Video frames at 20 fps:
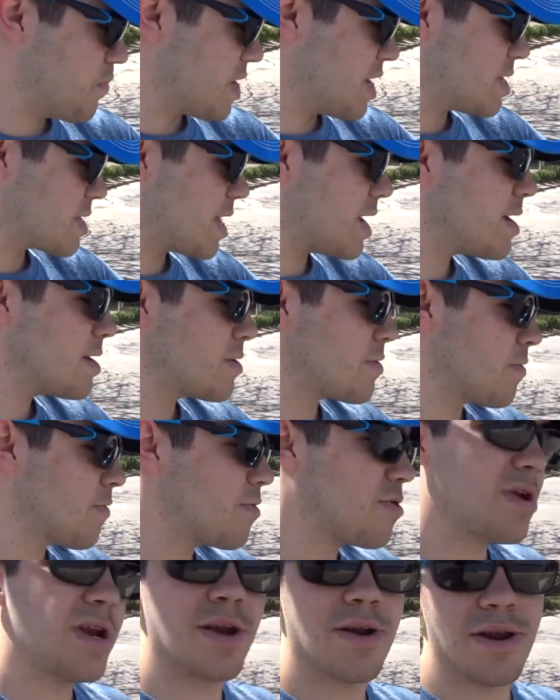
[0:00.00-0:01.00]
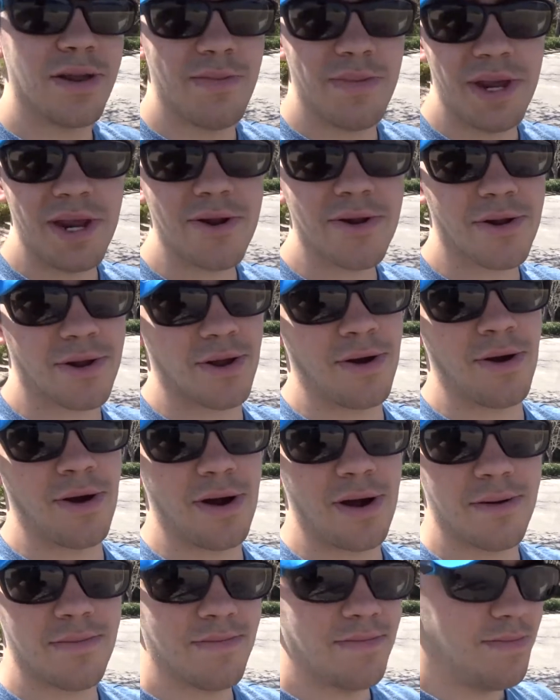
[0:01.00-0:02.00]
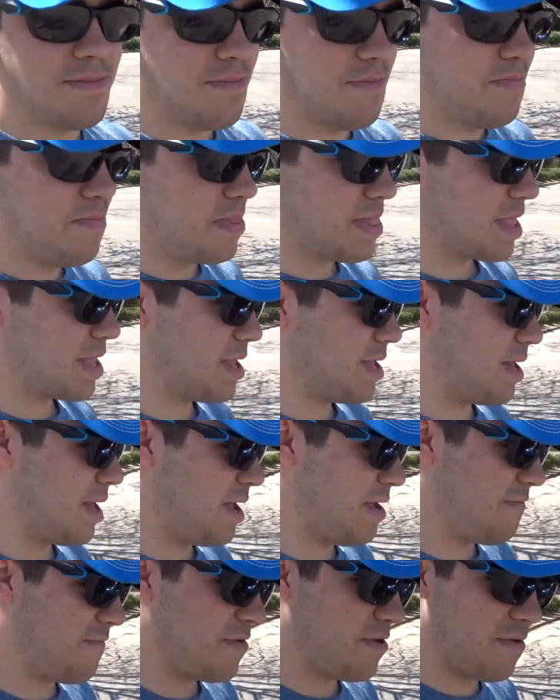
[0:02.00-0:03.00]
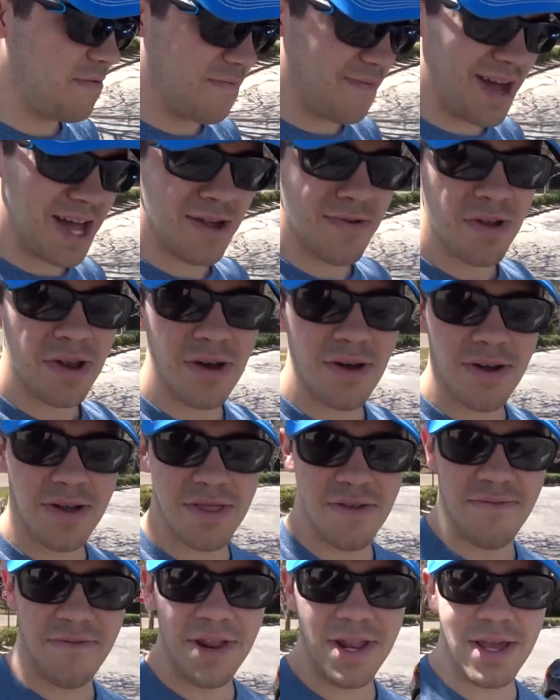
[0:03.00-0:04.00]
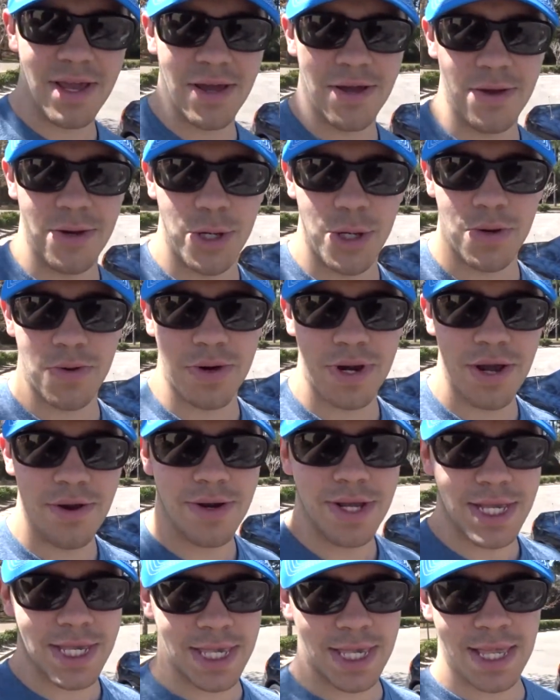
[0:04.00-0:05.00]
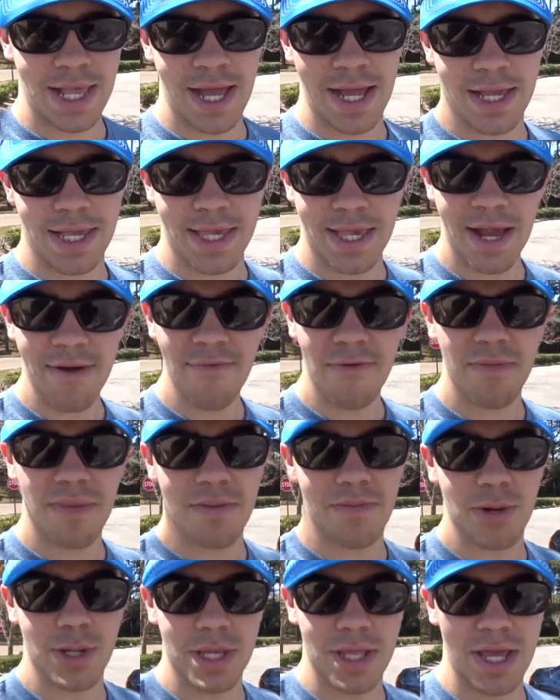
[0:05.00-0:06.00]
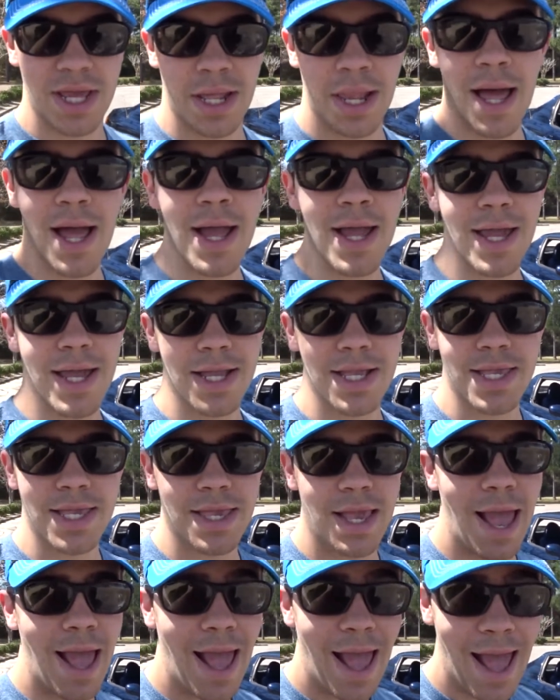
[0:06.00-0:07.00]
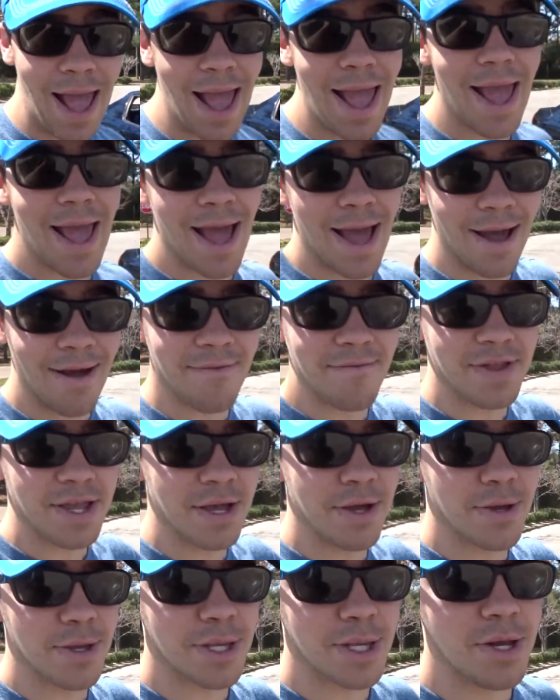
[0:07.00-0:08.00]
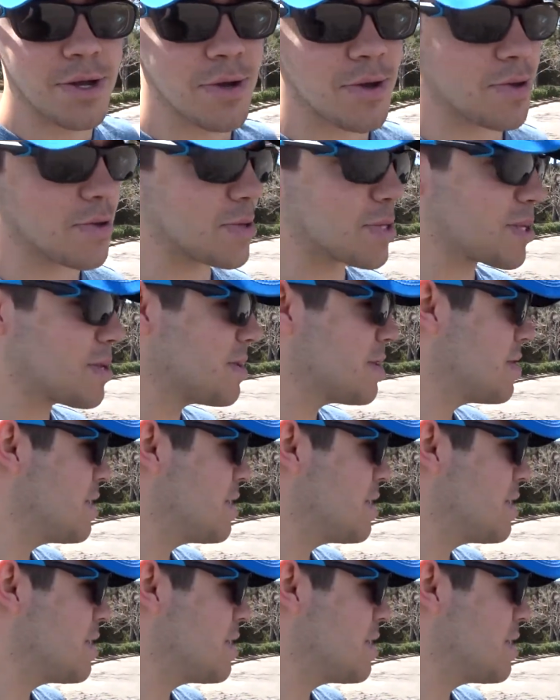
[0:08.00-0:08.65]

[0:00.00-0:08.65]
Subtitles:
is not your ordinary beater car. If you follow along in the videos, you'll notice that several members of the Alliance have Del Sols.